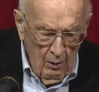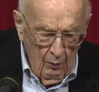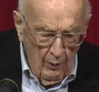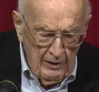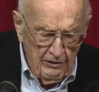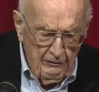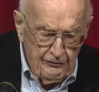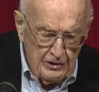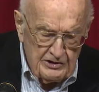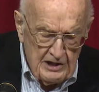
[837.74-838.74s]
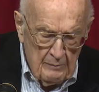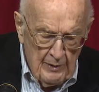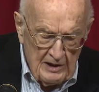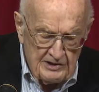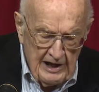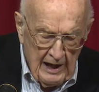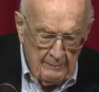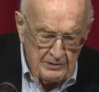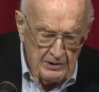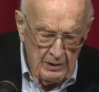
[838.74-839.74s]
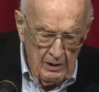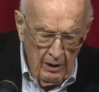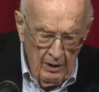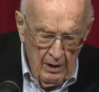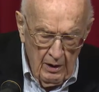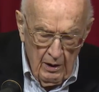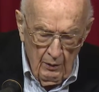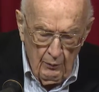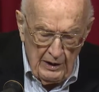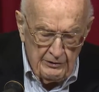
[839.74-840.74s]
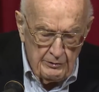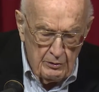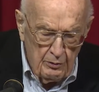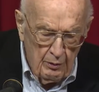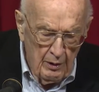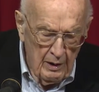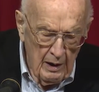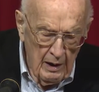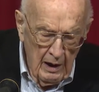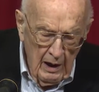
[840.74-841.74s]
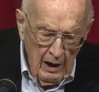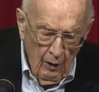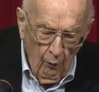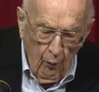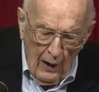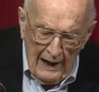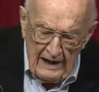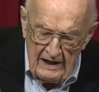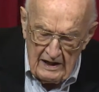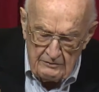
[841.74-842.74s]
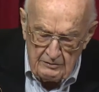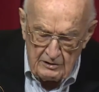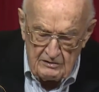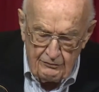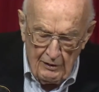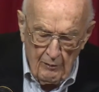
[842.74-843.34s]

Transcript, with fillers: One of the first CPS camps, we drew wide interest from